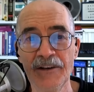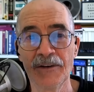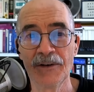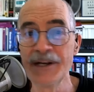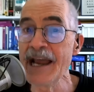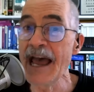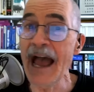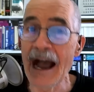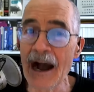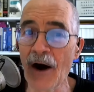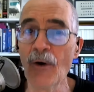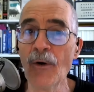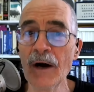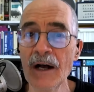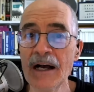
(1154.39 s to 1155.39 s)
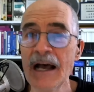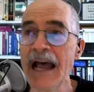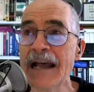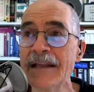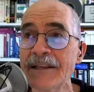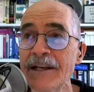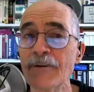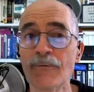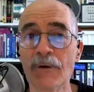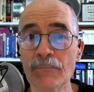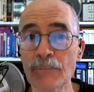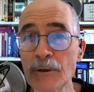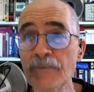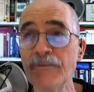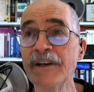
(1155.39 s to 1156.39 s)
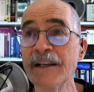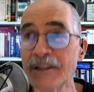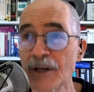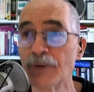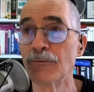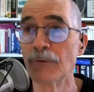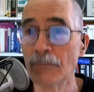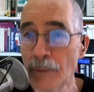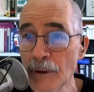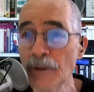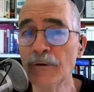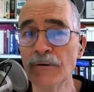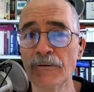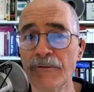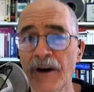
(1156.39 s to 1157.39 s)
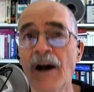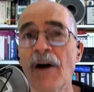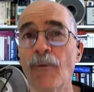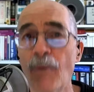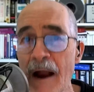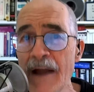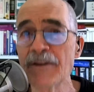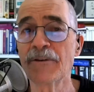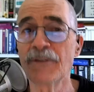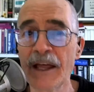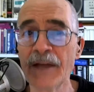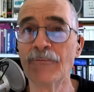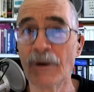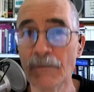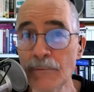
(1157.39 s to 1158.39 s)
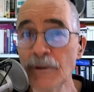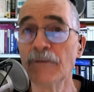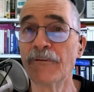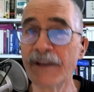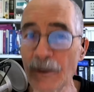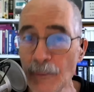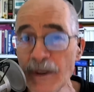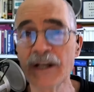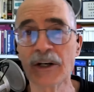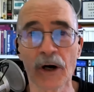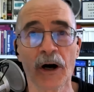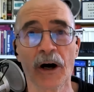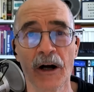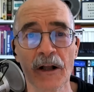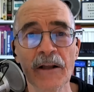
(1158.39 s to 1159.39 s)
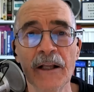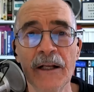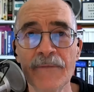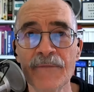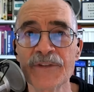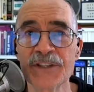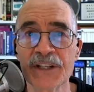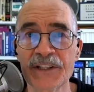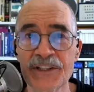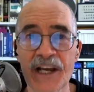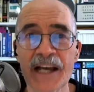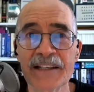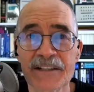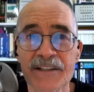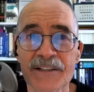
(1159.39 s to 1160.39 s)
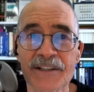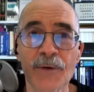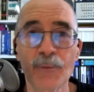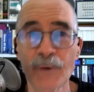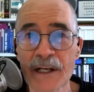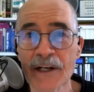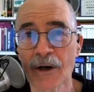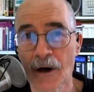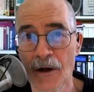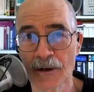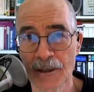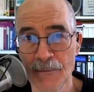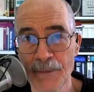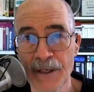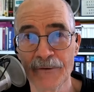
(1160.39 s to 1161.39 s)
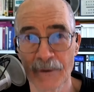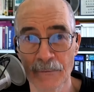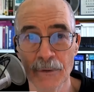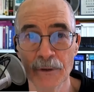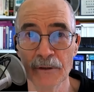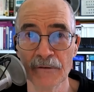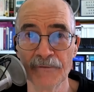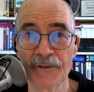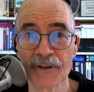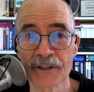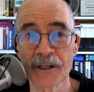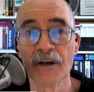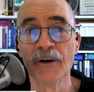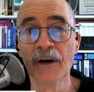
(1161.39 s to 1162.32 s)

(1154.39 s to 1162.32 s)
now, and they're removing the remove rather than removing Recall, suggests that Recall can be removed. So